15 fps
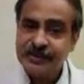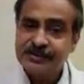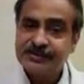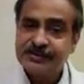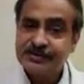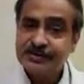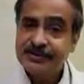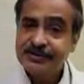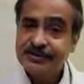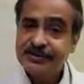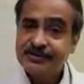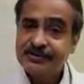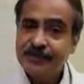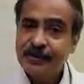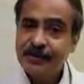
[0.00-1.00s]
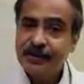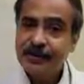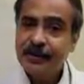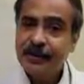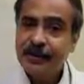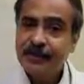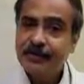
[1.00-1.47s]
Since there is more
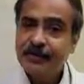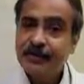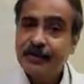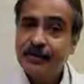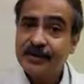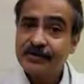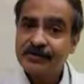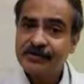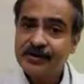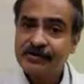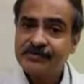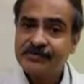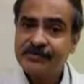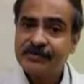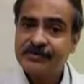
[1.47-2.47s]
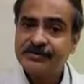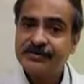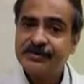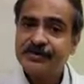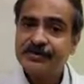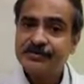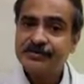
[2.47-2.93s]
and more
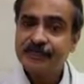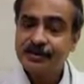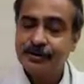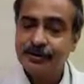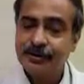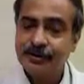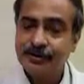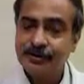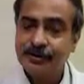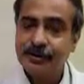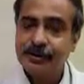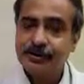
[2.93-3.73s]
extravasation which is going on